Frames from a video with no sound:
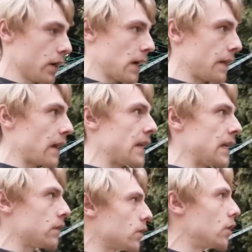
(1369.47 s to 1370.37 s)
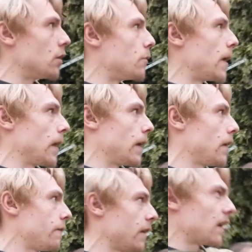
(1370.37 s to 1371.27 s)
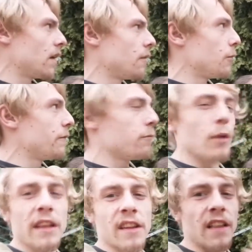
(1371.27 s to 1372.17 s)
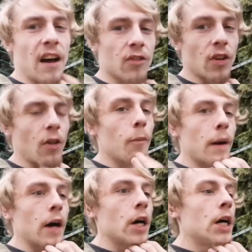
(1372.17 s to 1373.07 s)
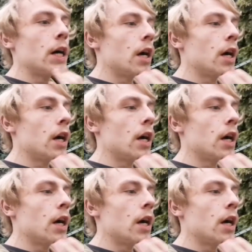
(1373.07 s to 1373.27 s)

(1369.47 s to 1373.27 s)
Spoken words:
a cat that needs a home really. I think that we see that as a lot better,